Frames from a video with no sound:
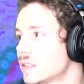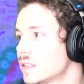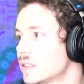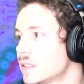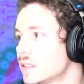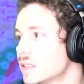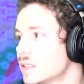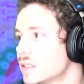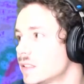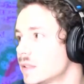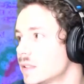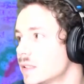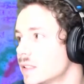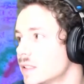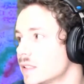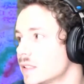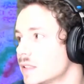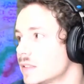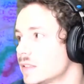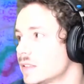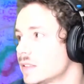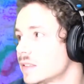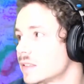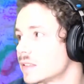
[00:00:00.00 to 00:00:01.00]
there we go.
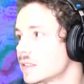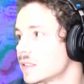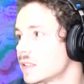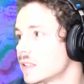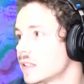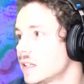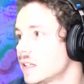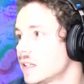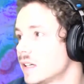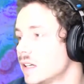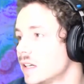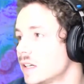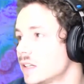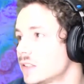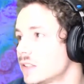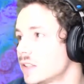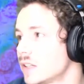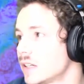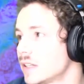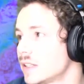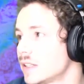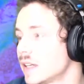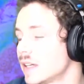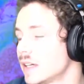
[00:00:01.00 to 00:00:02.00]

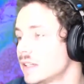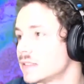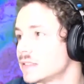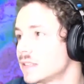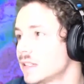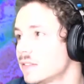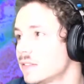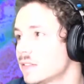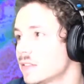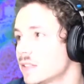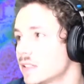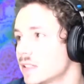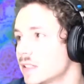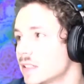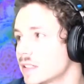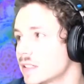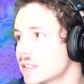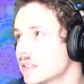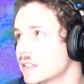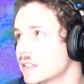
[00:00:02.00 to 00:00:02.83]
Trying to test everything.